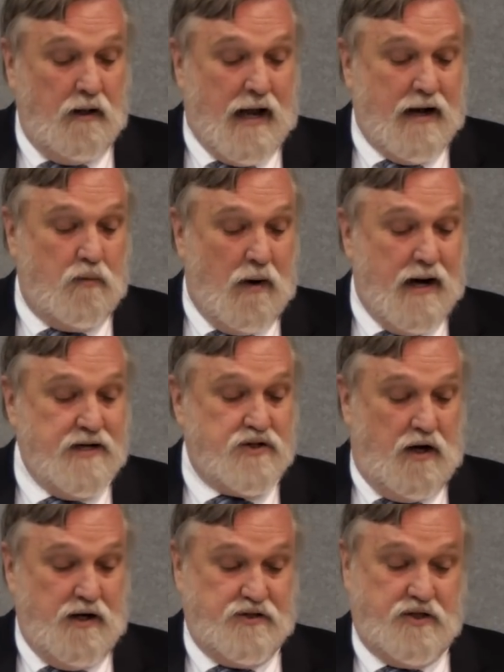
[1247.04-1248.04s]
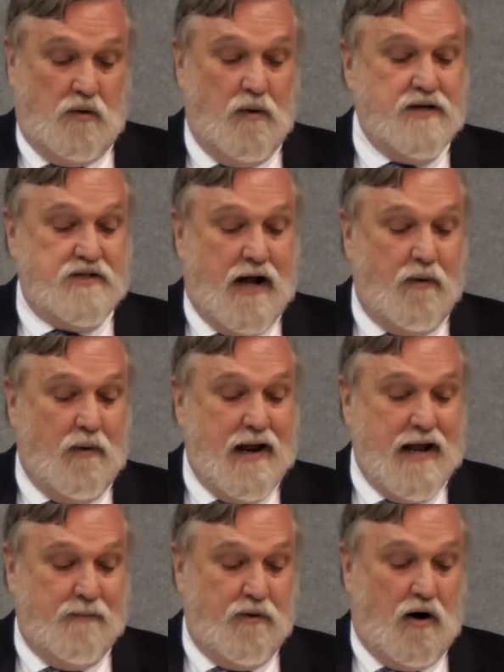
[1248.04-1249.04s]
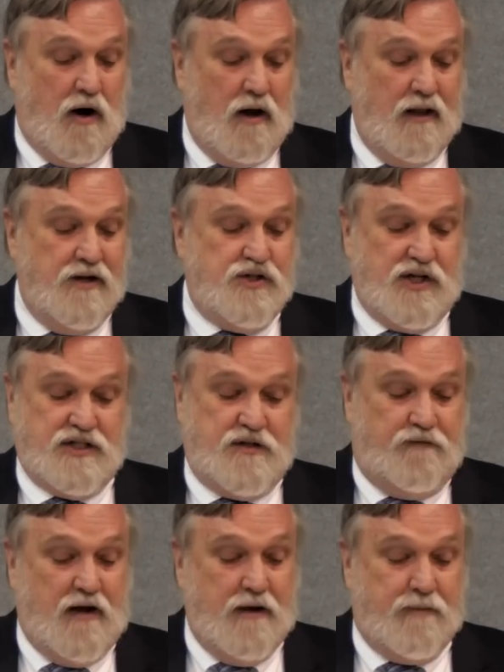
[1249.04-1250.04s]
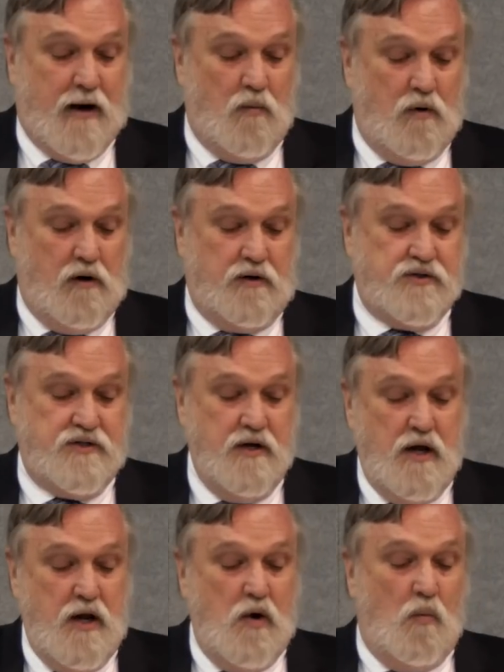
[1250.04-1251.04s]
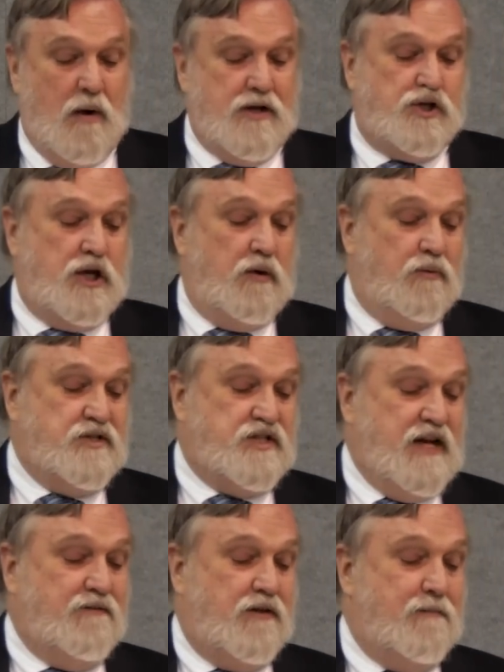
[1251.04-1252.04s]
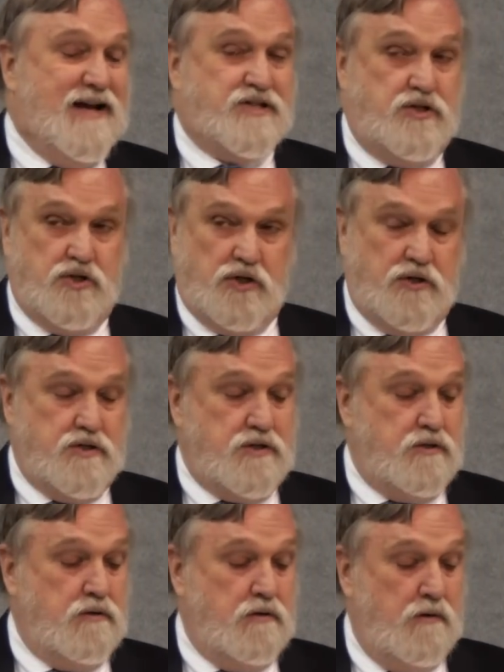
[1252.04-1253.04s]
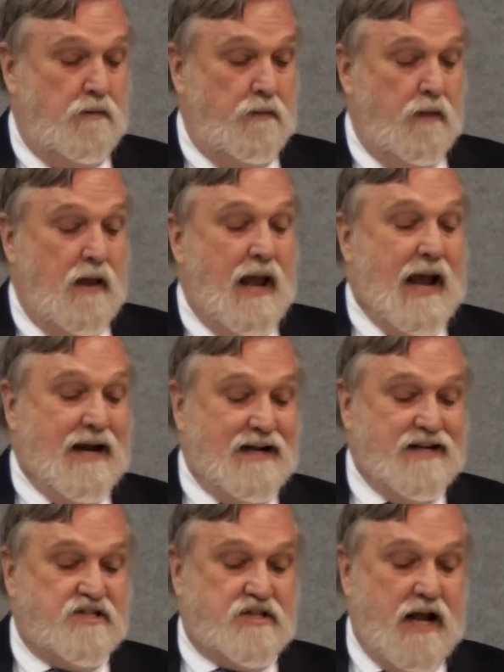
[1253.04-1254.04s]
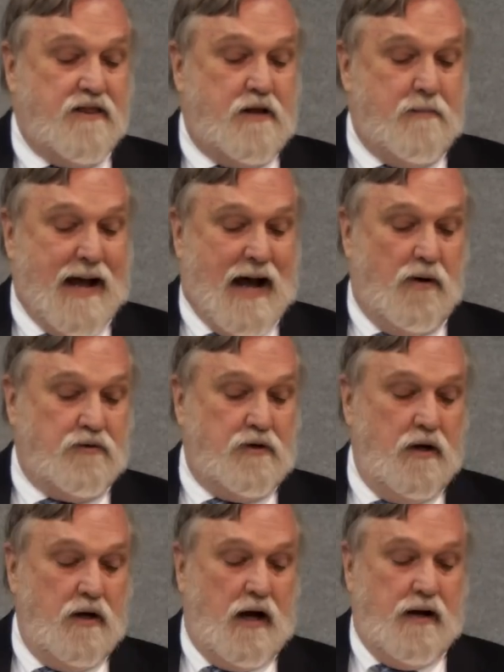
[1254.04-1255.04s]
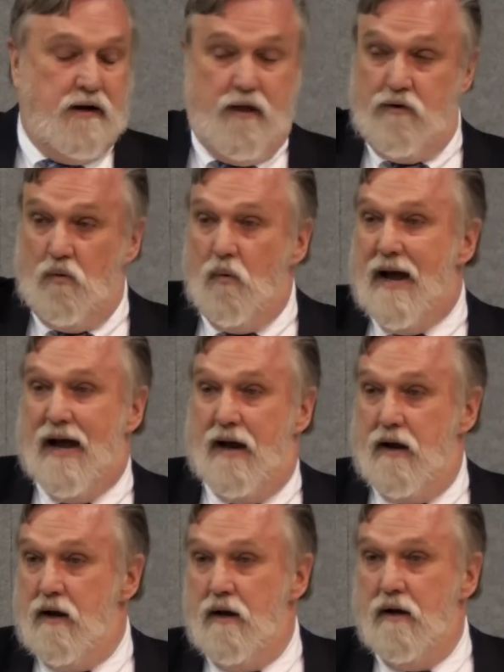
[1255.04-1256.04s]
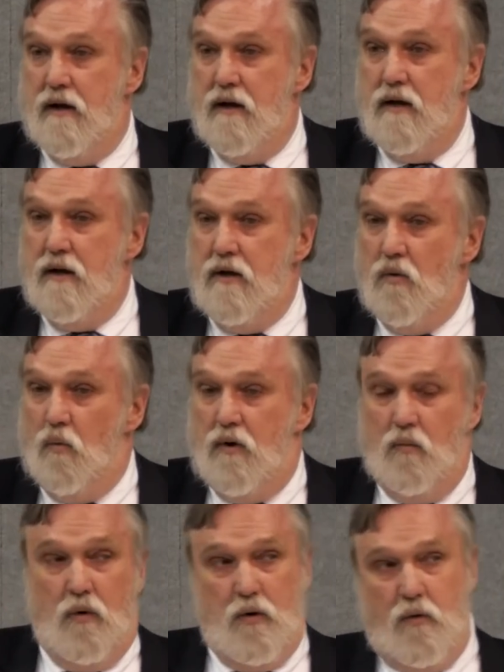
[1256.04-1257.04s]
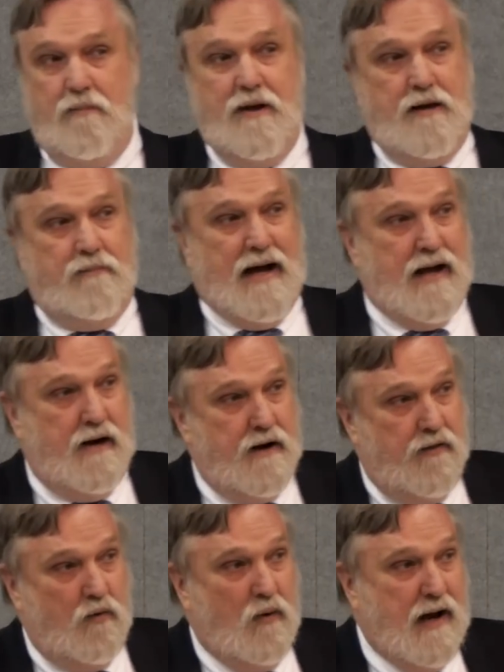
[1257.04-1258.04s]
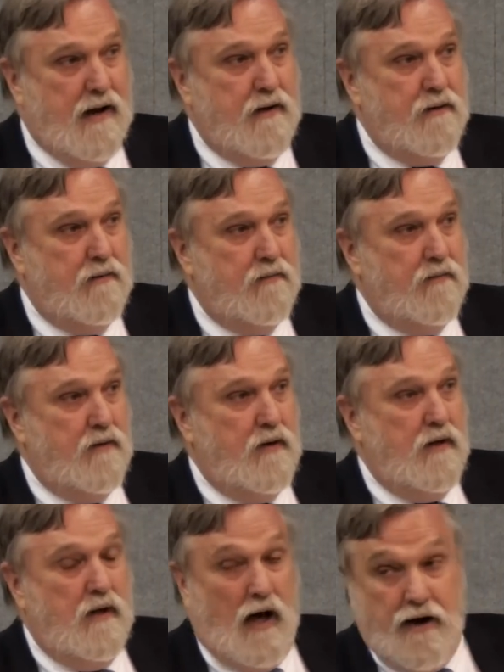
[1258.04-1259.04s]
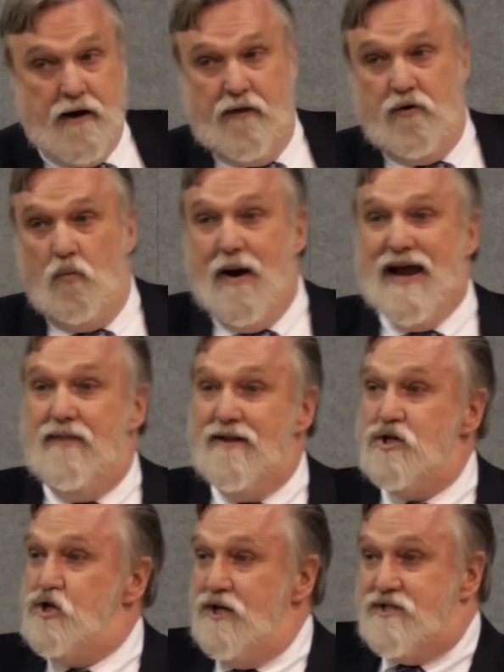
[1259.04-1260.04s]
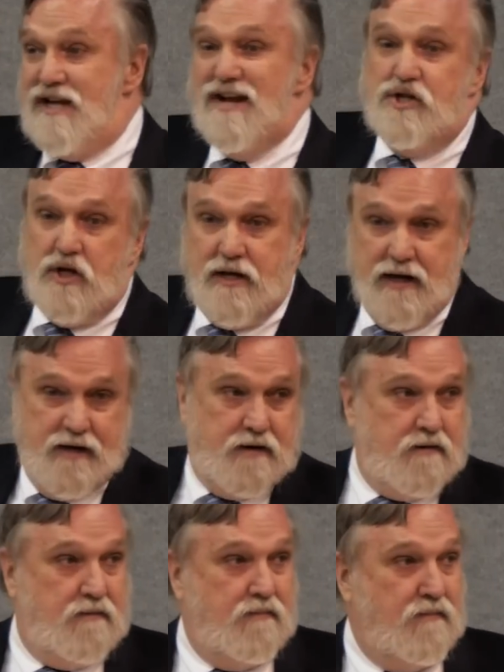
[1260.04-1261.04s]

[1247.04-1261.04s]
Likewise, also, was not Rahab the harlot justified by works when she had received the messengers and had sent them out another way? What, what do we mean by another way? Another way than she said she did,